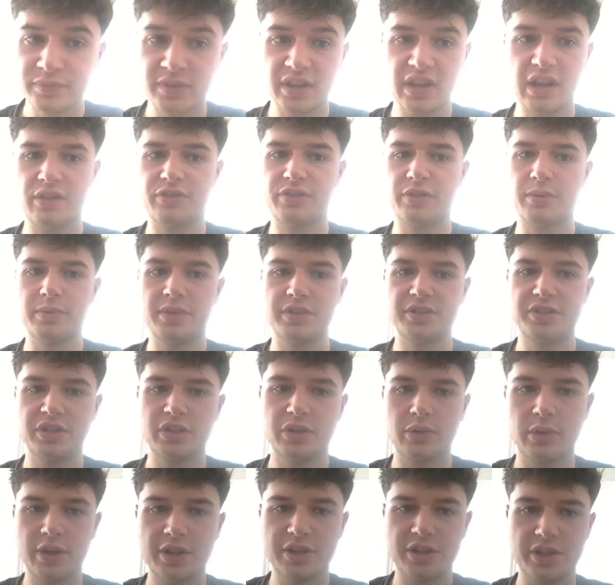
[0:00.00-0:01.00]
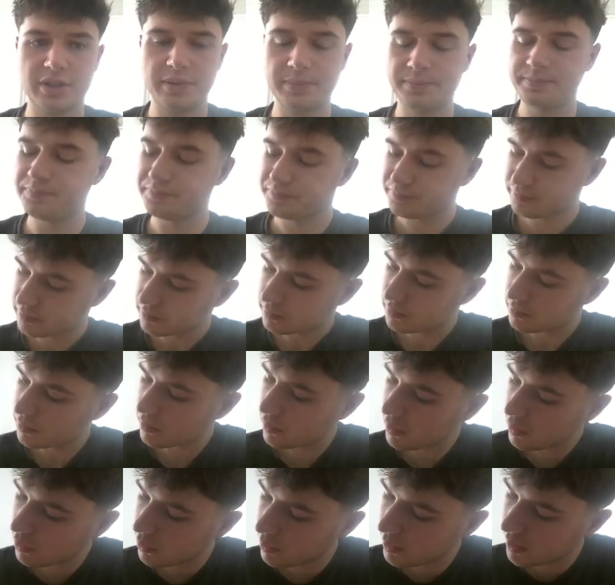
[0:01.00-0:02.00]
Now from this equation,
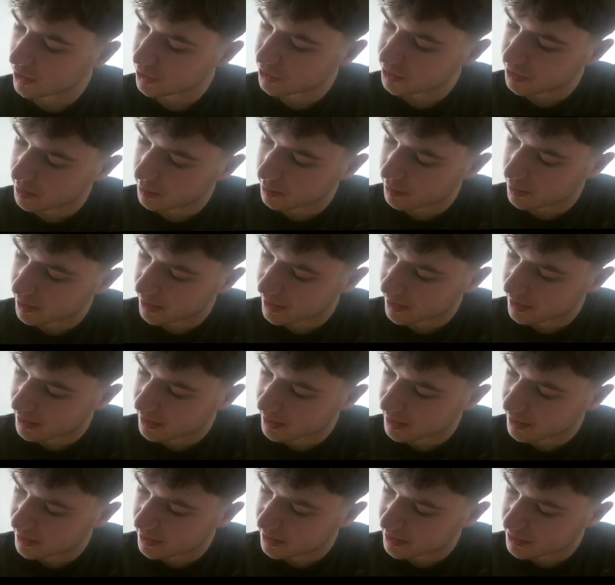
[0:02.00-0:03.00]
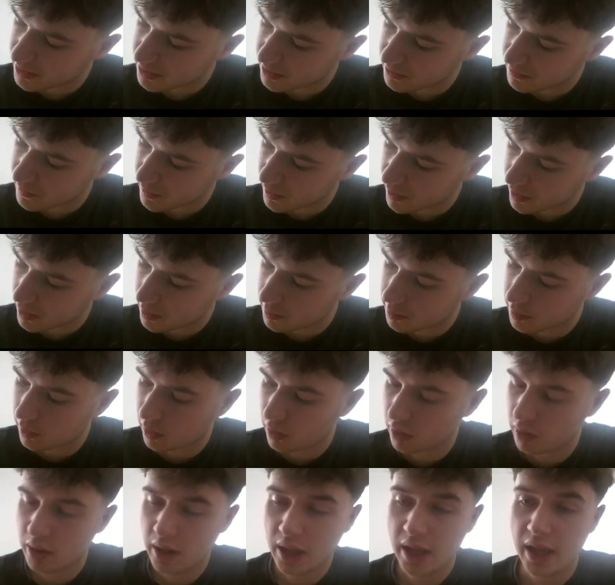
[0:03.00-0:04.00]
we're actually able to get this
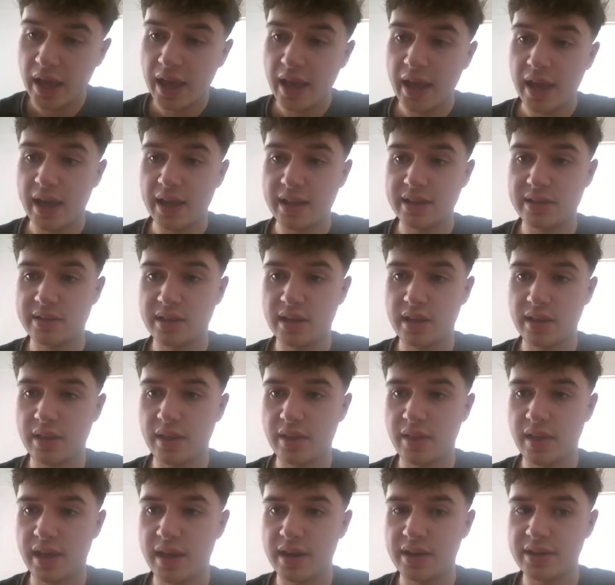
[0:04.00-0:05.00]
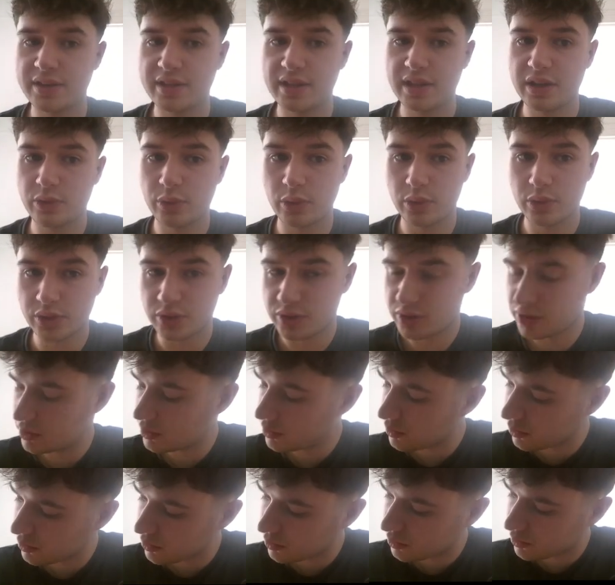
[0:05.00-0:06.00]
variable and say that that is equal
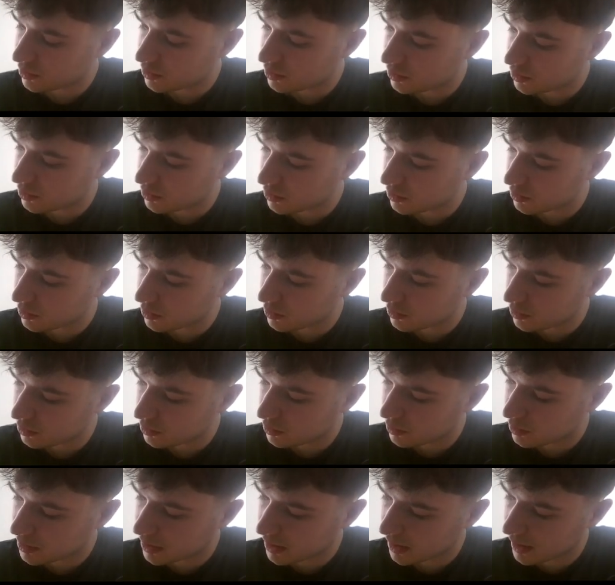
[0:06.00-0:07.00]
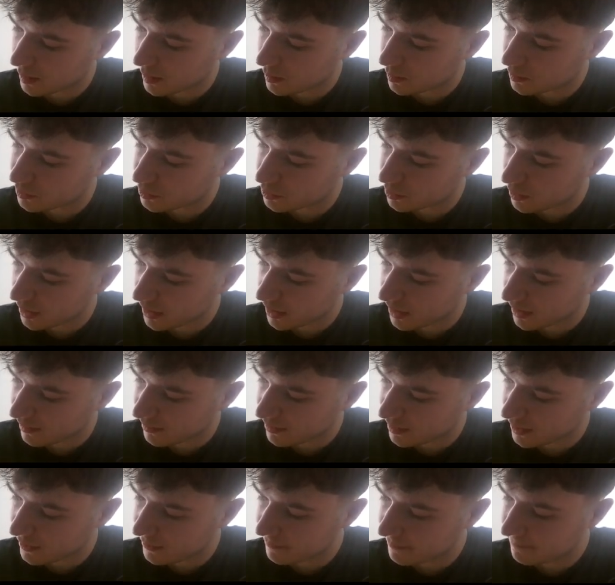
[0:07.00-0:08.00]
to 2 times
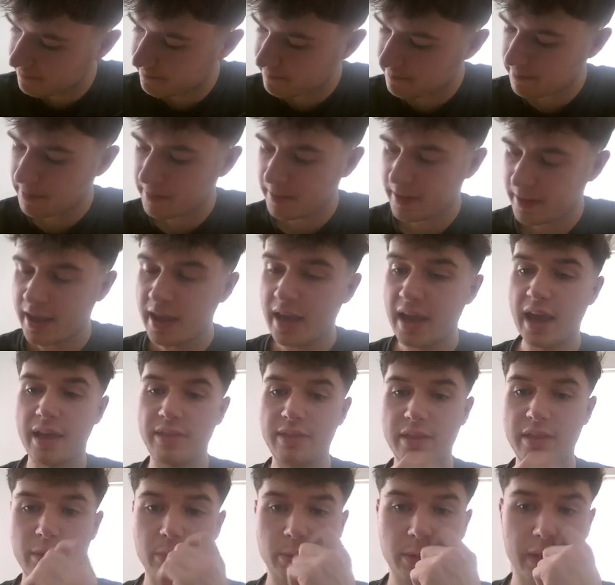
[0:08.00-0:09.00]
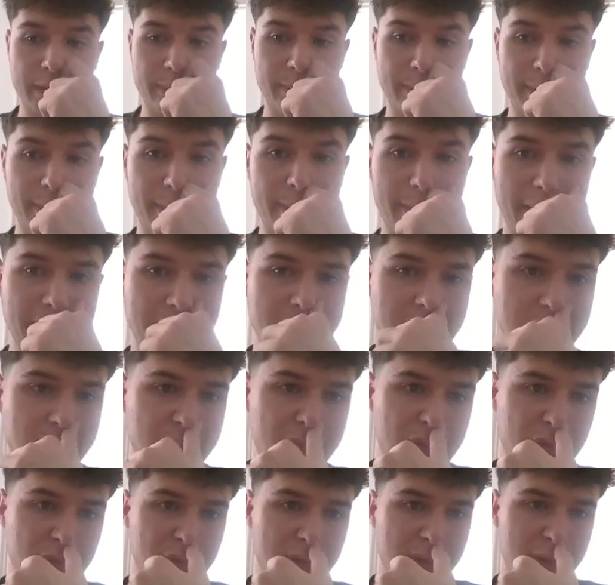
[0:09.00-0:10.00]
gravity. And then we can rewrite
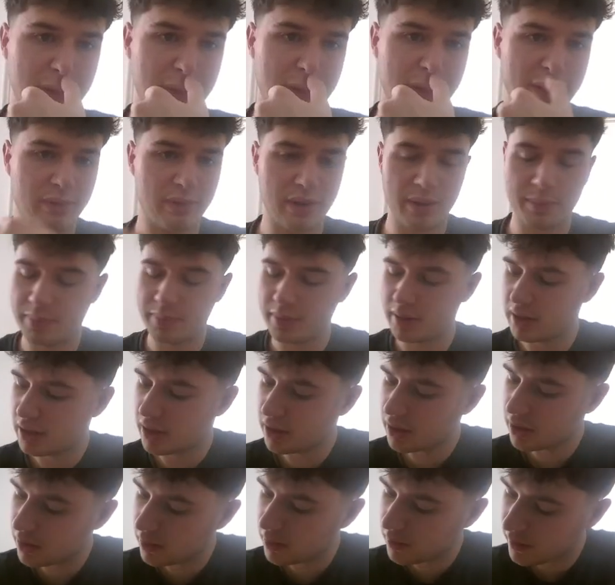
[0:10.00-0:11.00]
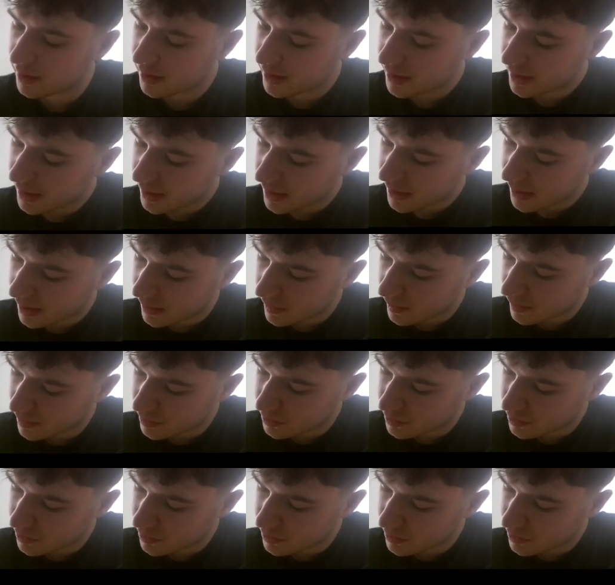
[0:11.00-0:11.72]
this, we'll rewrite it right below, and